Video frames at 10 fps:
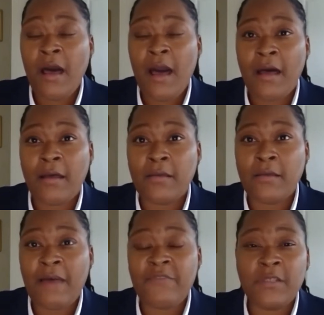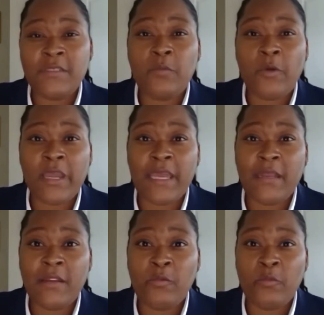I've done some work
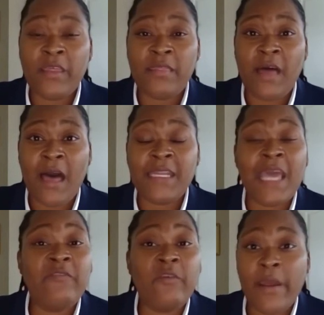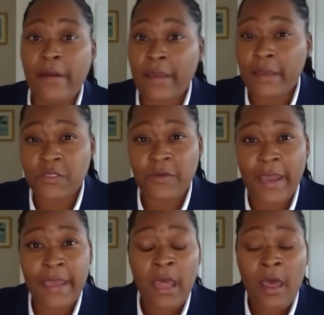with Native Americans,
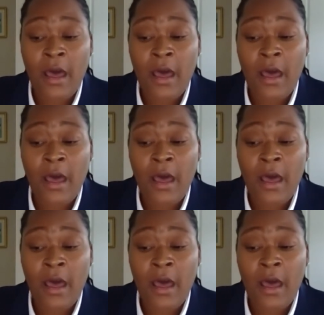right?